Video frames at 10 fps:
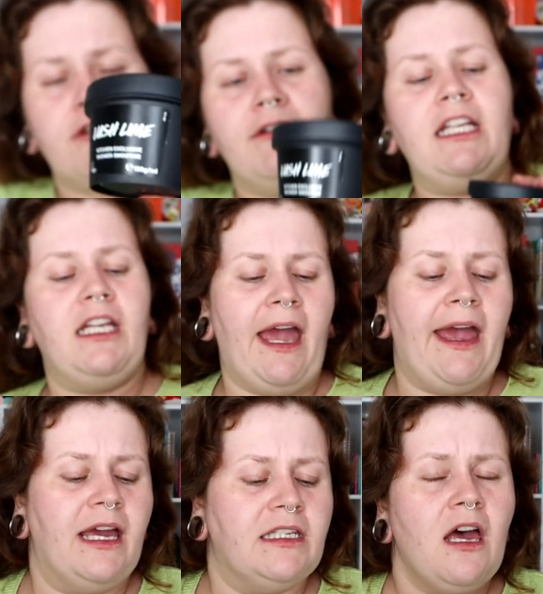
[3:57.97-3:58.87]
three
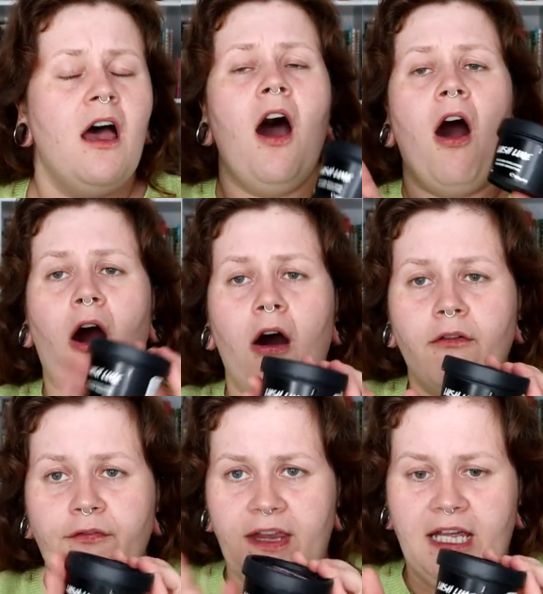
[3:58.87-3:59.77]
years
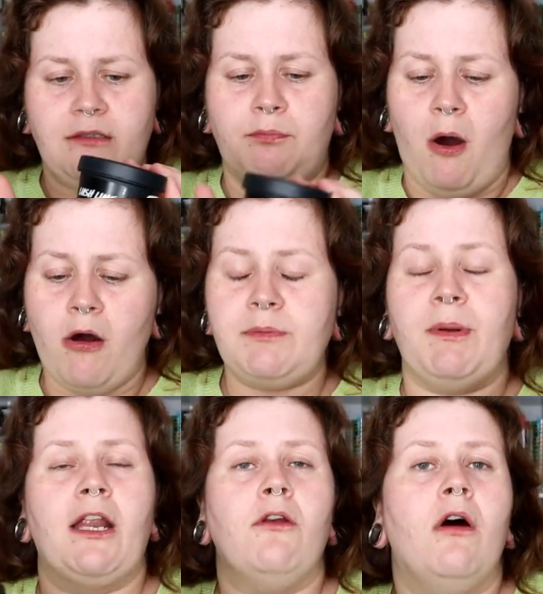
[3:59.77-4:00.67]
of this box
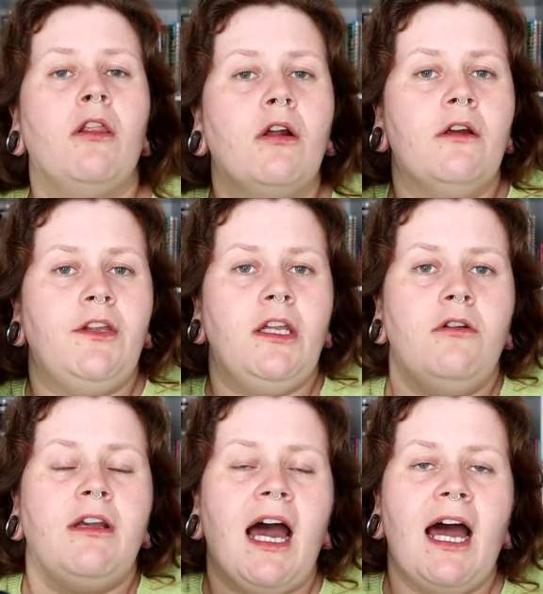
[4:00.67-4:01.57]
but I know a lot of
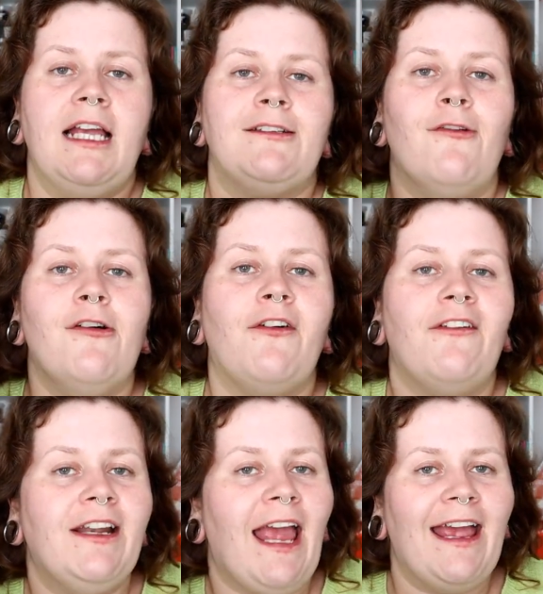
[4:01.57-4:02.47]
you guys
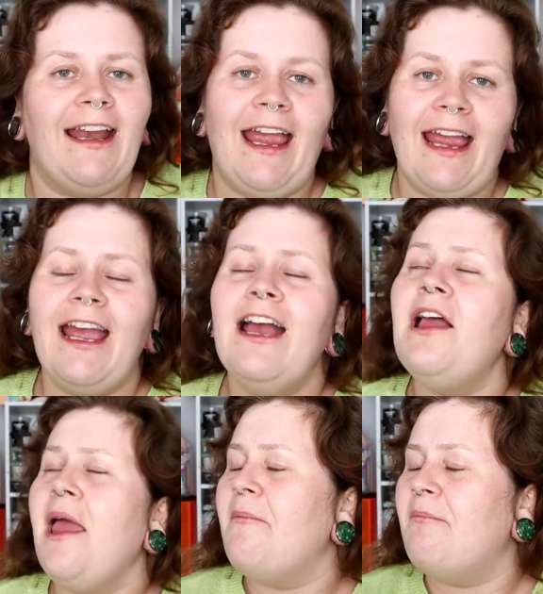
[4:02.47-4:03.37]
over in NA
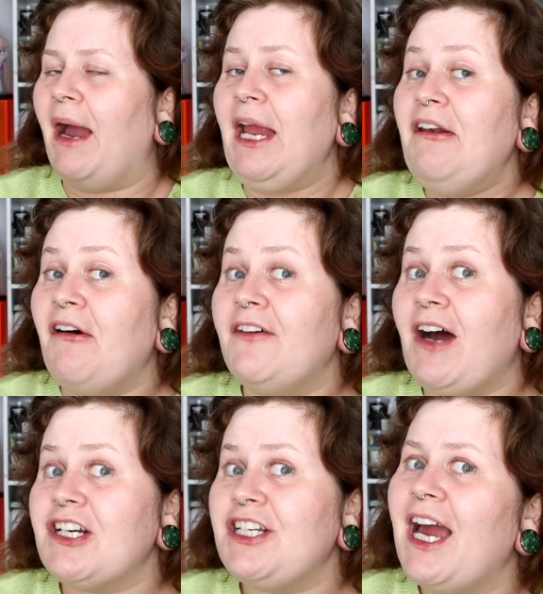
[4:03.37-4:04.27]
might not have
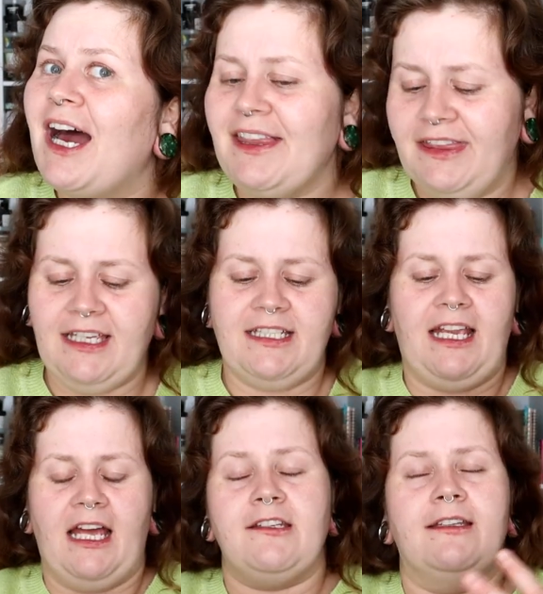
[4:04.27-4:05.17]
actually had this
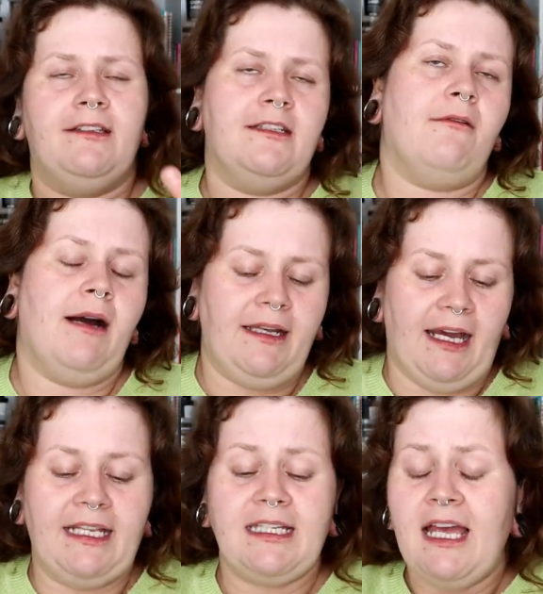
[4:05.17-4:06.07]
yet so this is quite
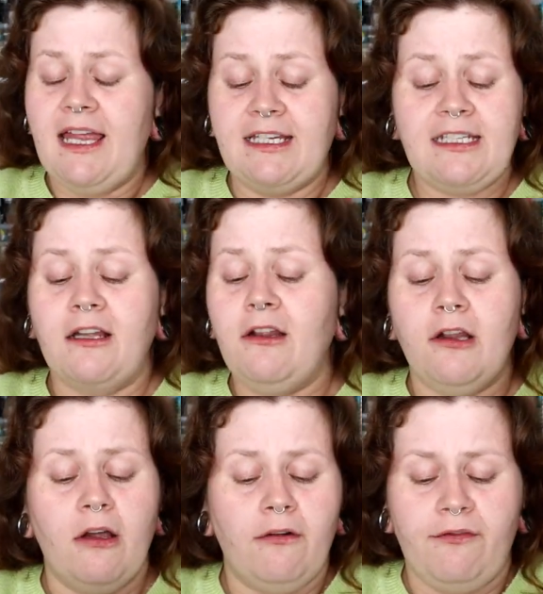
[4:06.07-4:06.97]
nice. This is a
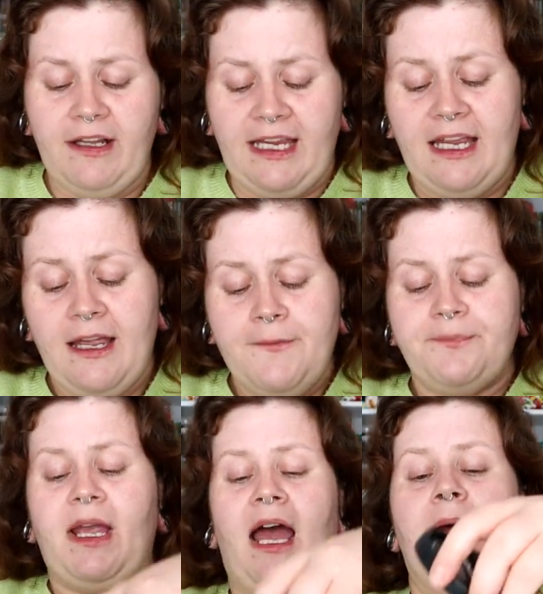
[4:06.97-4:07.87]
lovely
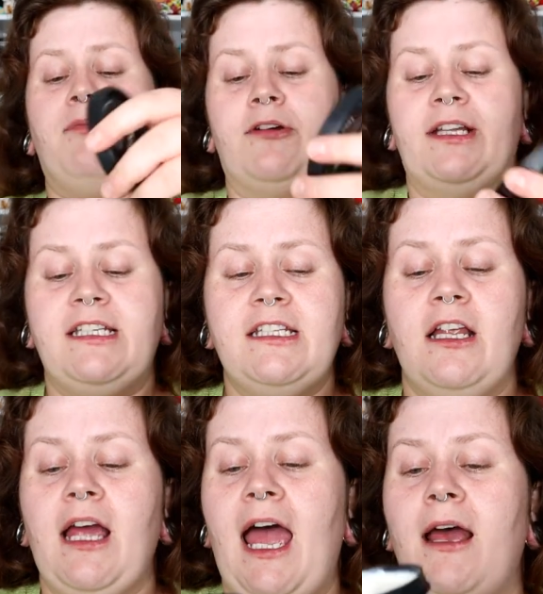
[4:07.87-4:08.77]
uh, product. This is
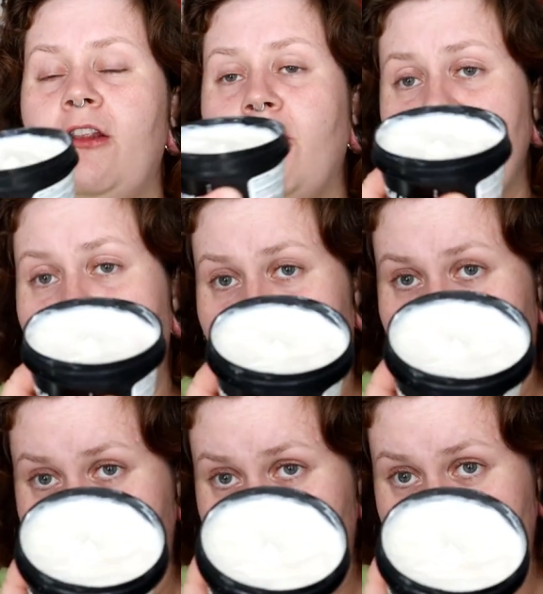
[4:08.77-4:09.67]
a Lush
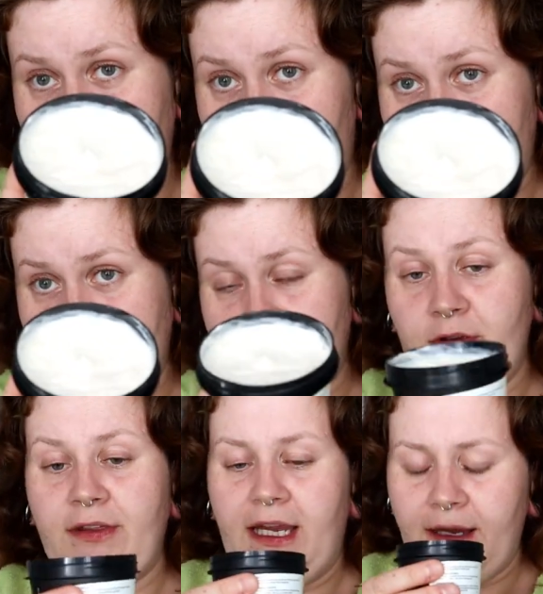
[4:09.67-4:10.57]
Lime Shower
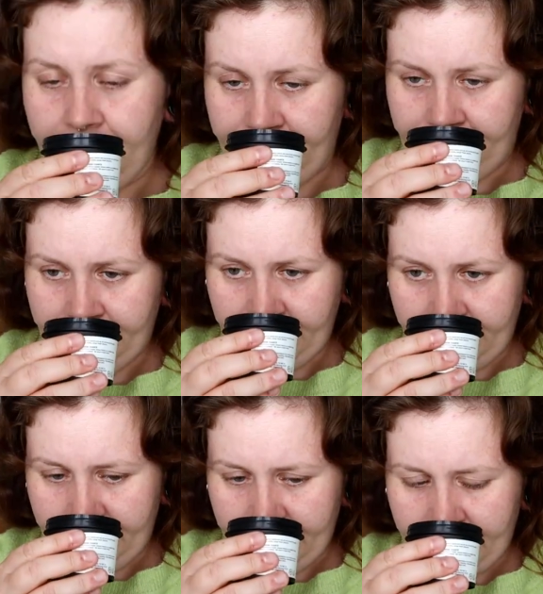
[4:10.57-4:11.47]
Smoothie.
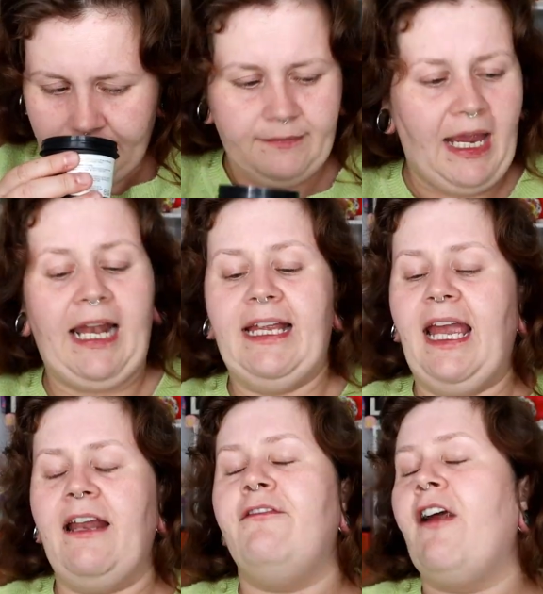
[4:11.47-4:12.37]
And
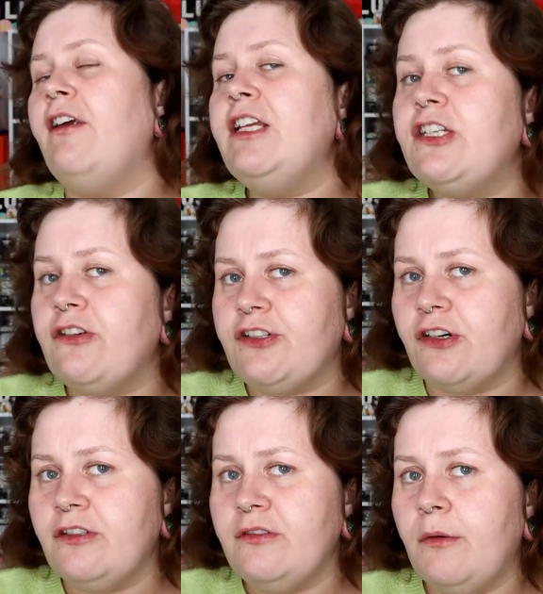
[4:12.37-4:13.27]
again, very
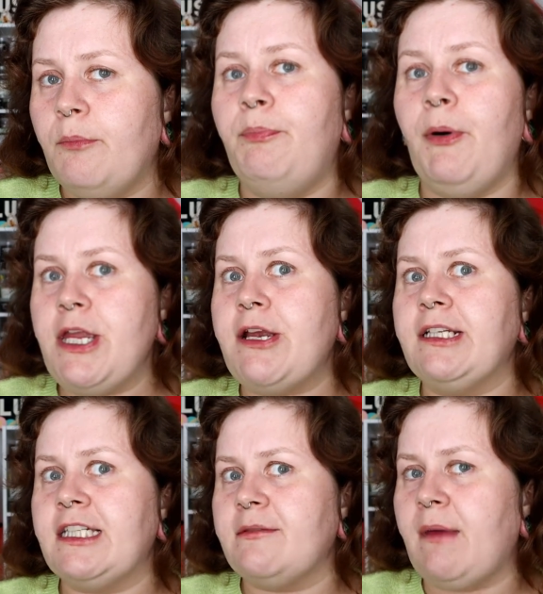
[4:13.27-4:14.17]
subtle, but you
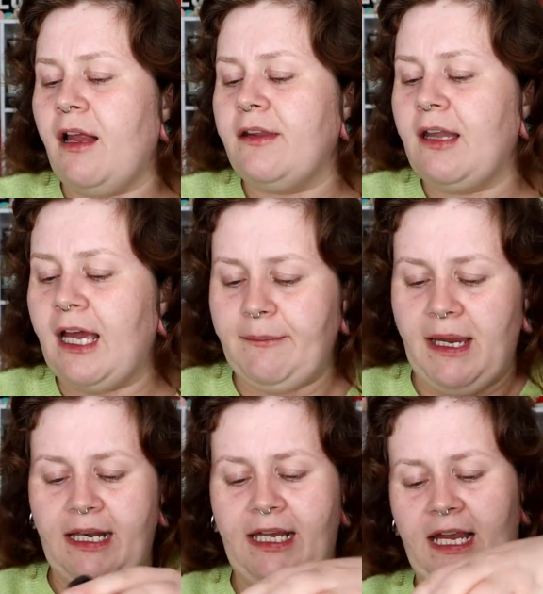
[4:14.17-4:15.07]
can smell the lime
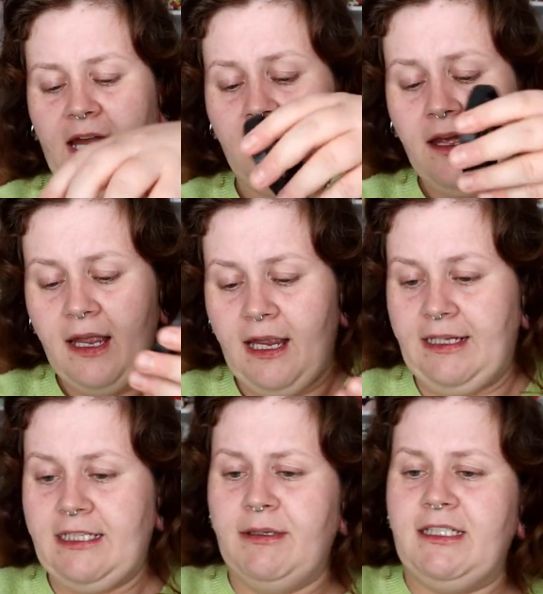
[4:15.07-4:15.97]
in here.
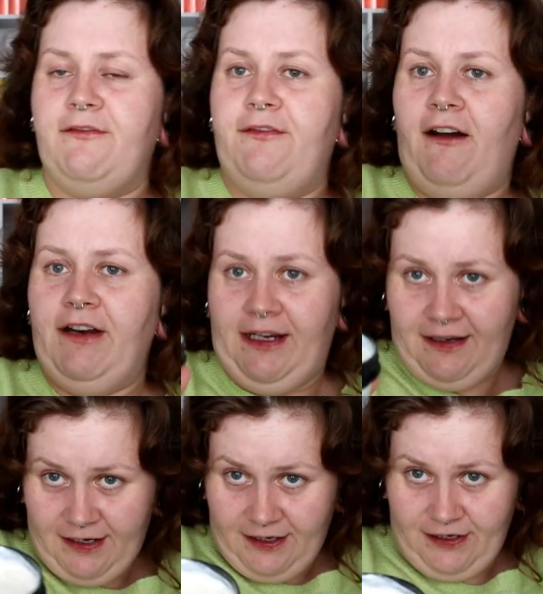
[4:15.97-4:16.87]
This one's very